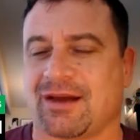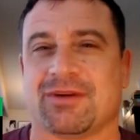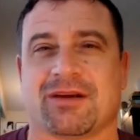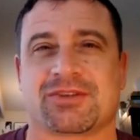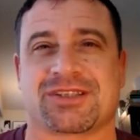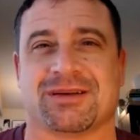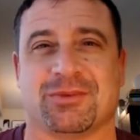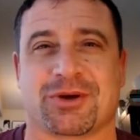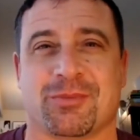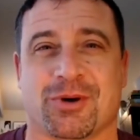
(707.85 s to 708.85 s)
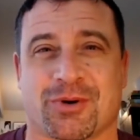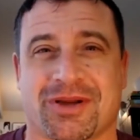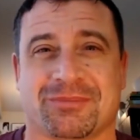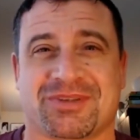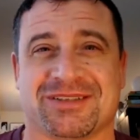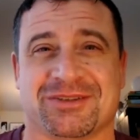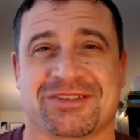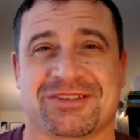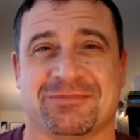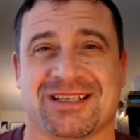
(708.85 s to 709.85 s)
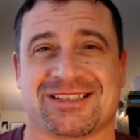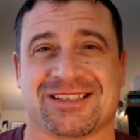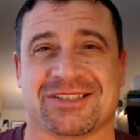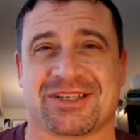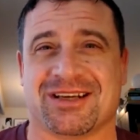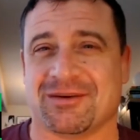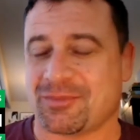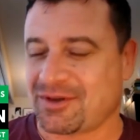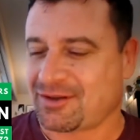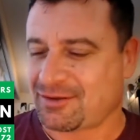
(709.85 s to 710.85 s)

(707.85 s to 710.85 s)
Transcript: I've never seen him look more ripped. He looks in amazing shape.